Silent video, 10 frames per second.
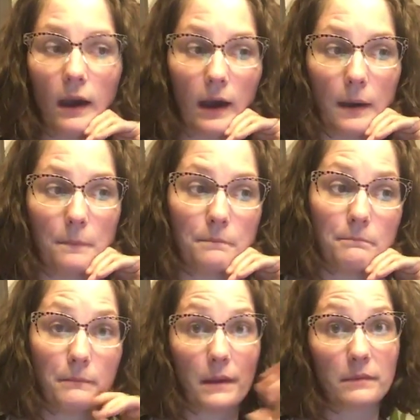Um,
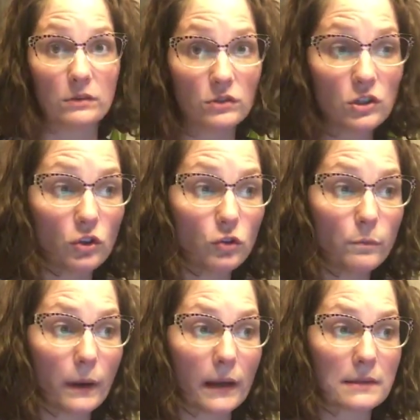maybe you do,
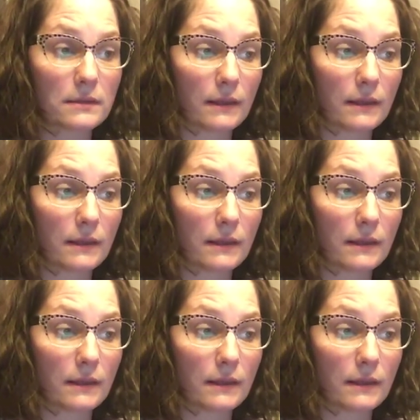but